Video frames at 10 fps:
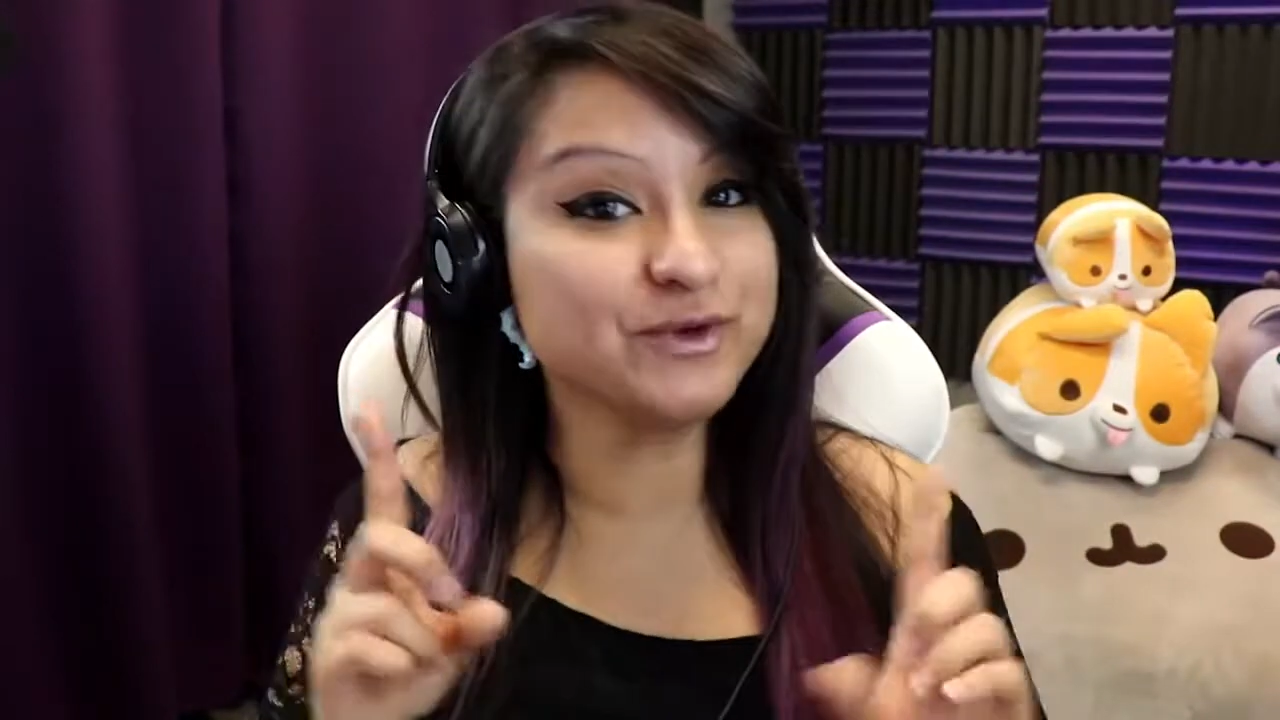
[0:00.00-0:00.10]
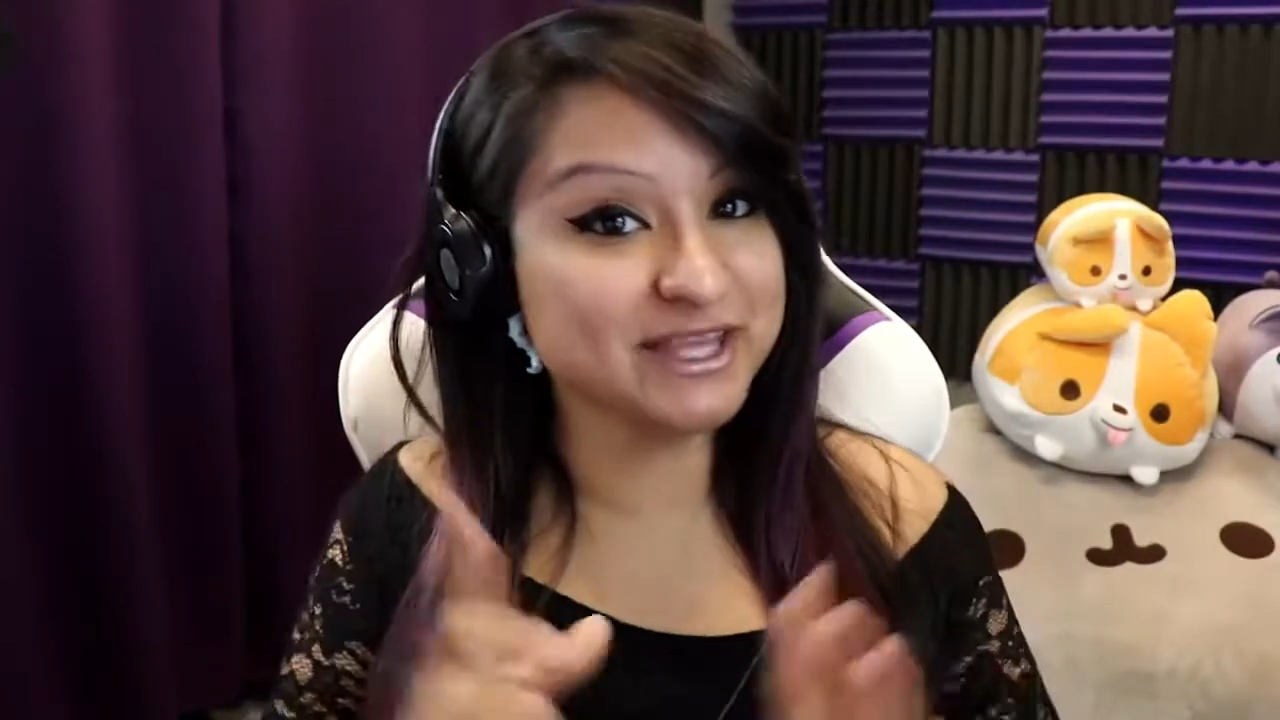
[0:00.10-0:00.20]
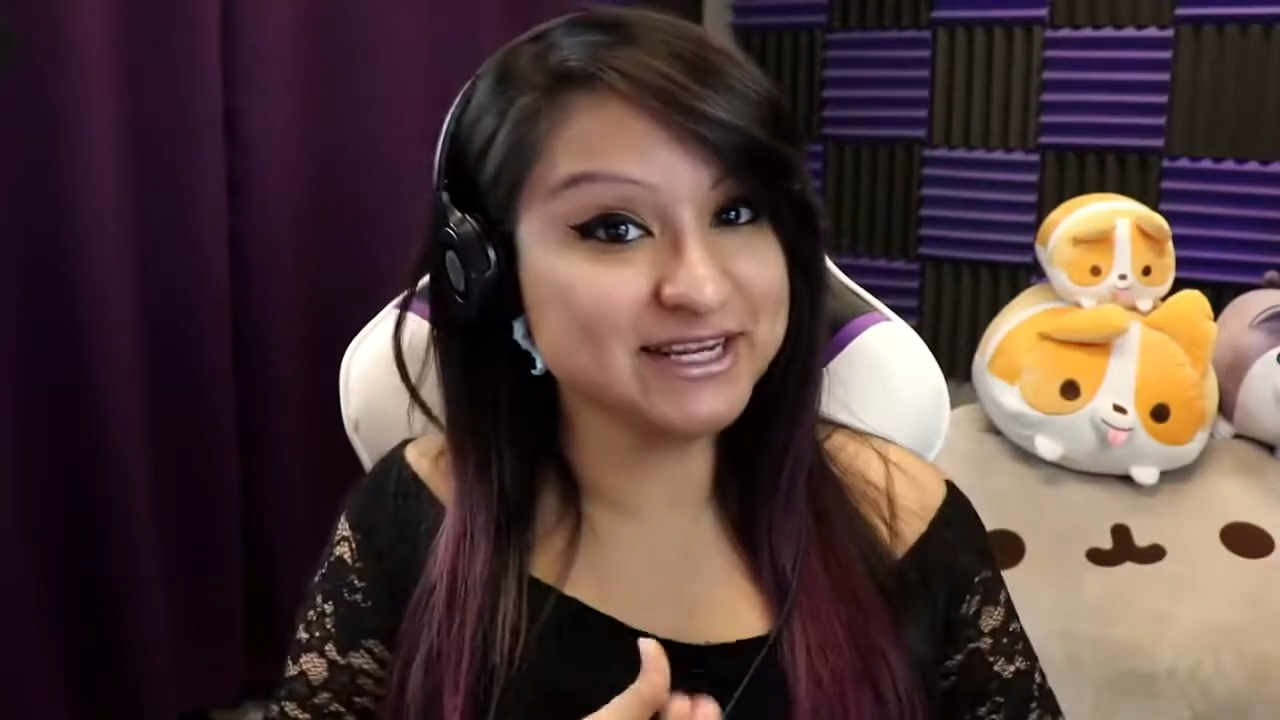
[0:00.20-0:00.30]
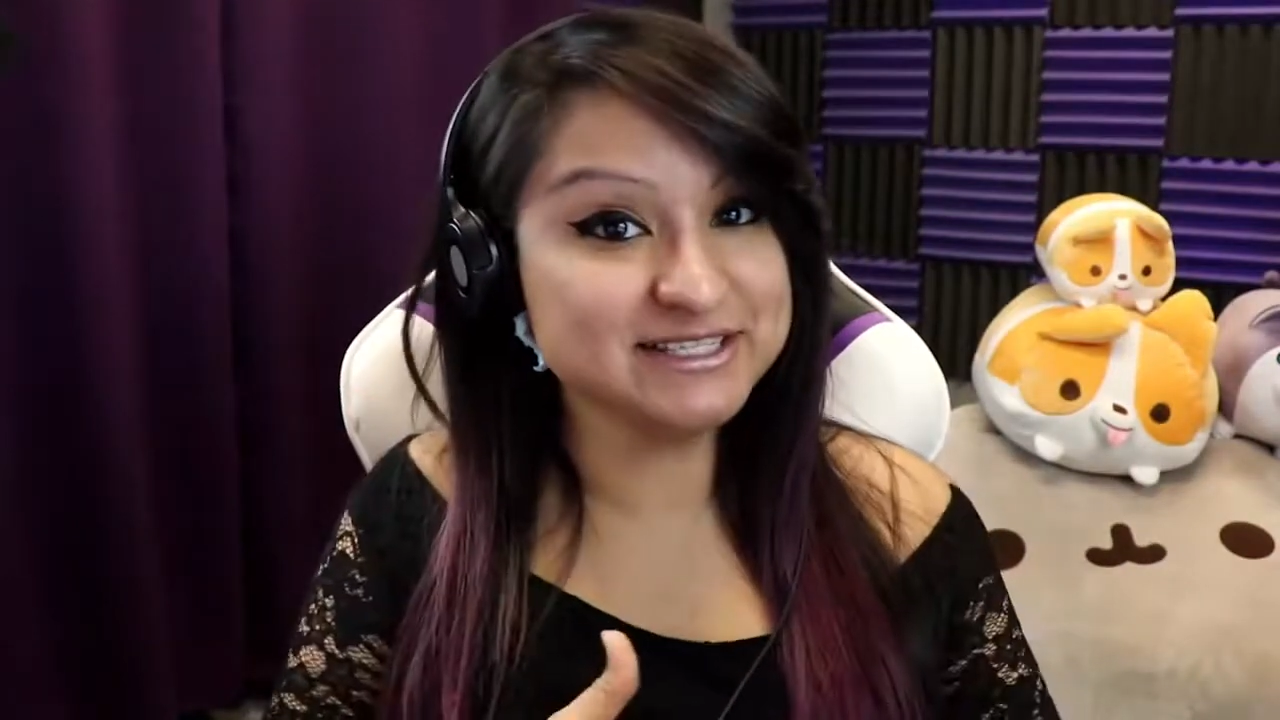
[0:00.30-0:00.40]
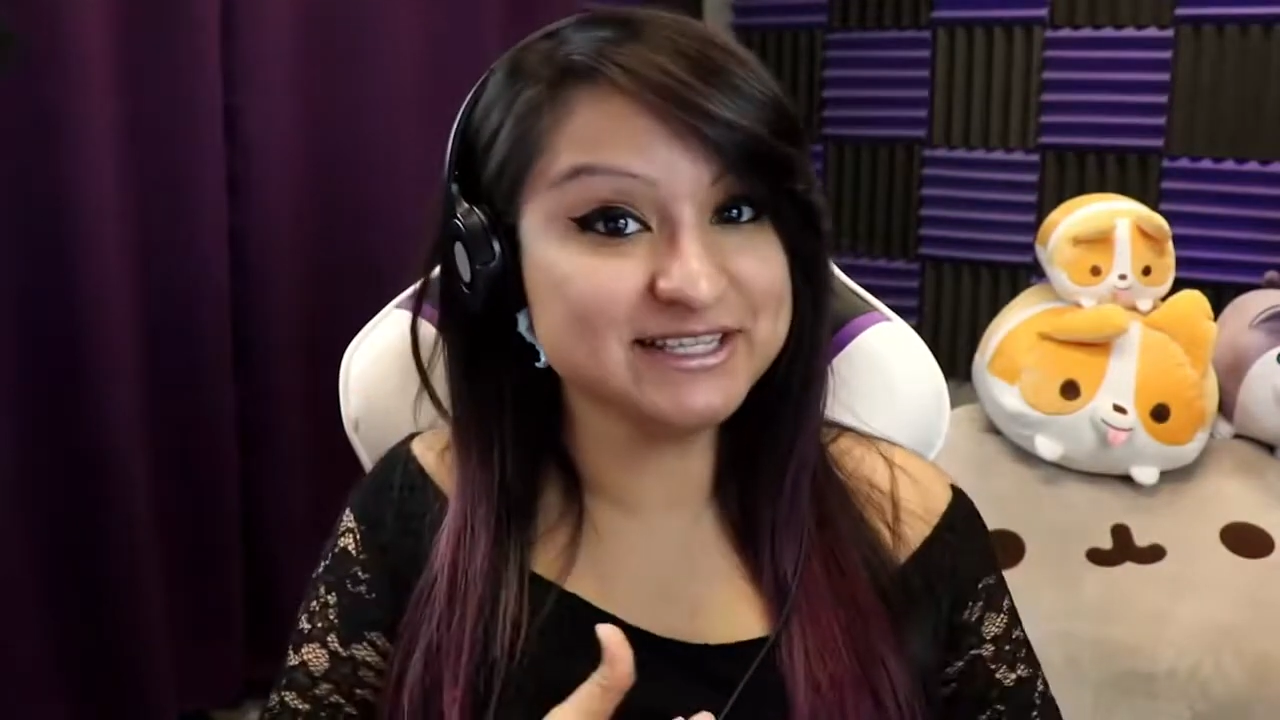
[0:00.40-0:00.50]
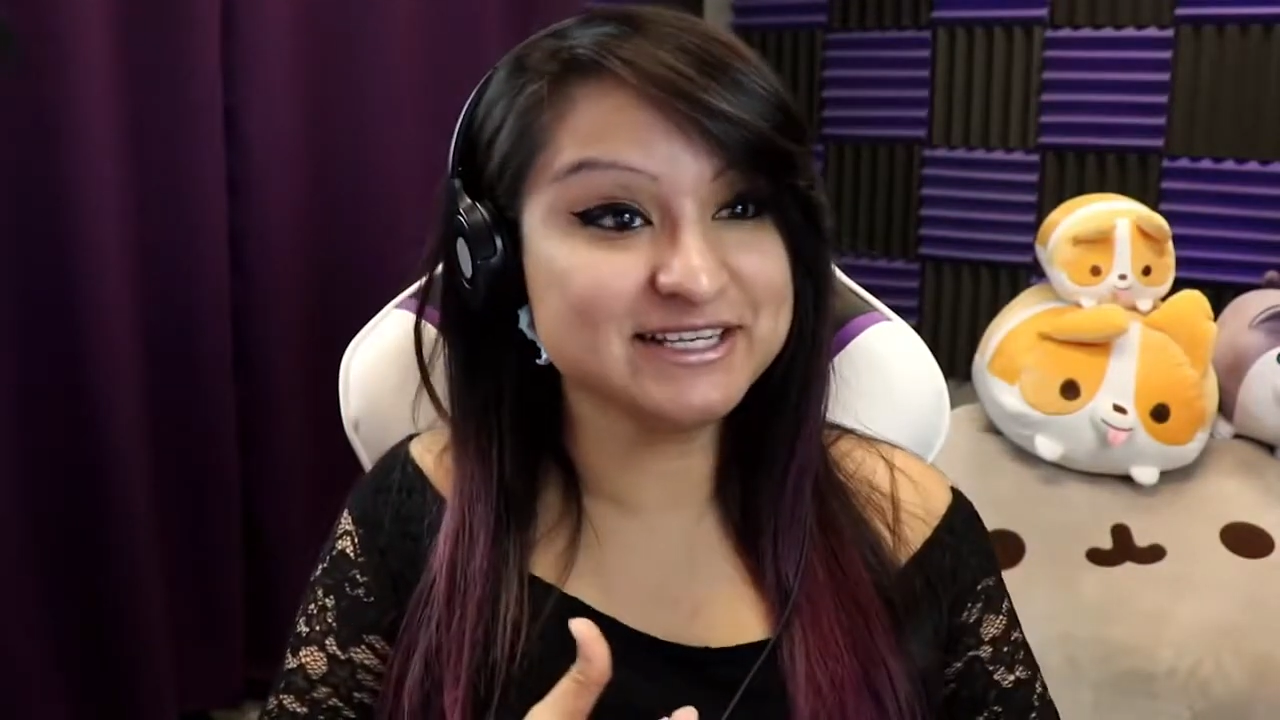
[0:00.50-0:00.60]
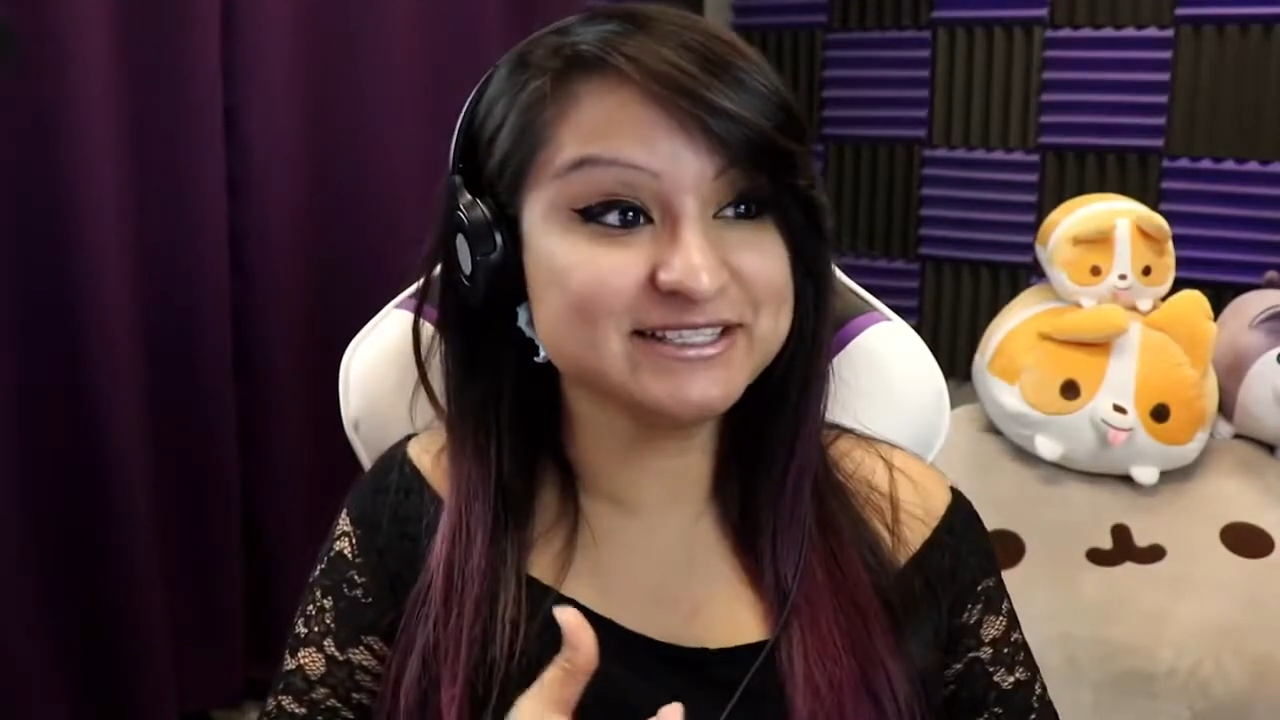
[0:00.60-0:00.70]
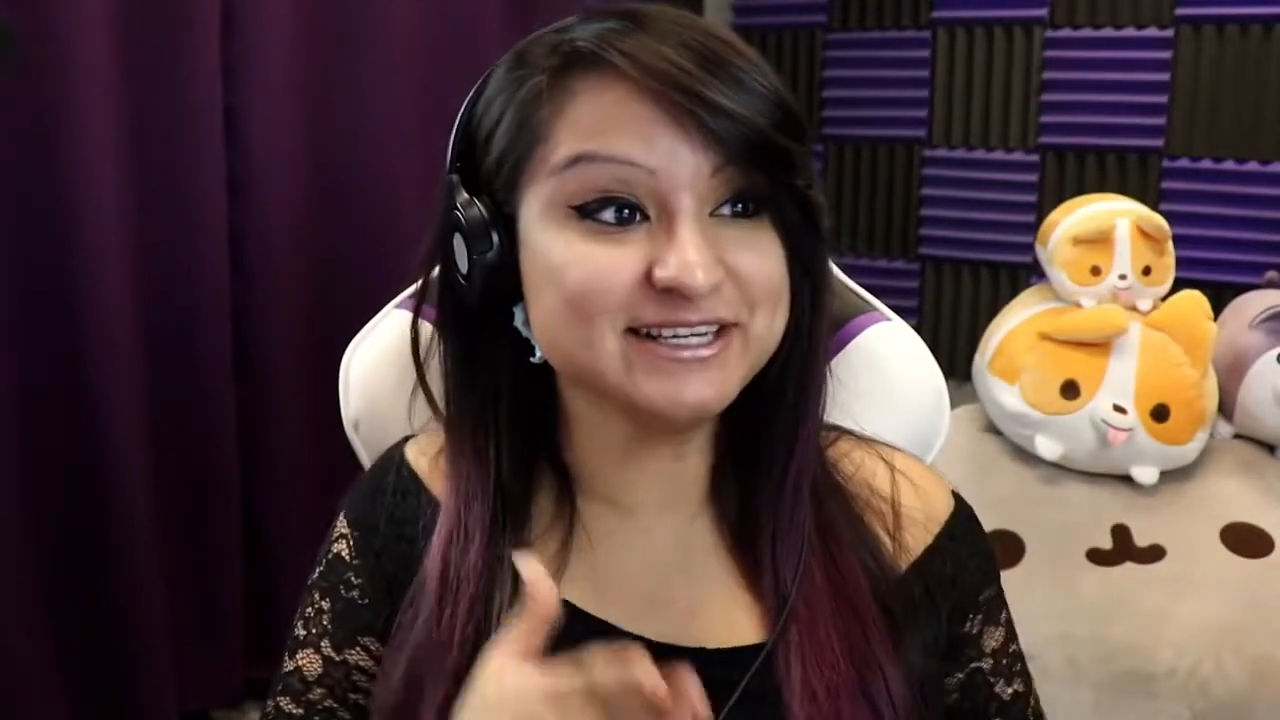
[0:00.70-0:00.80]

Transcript: we get into these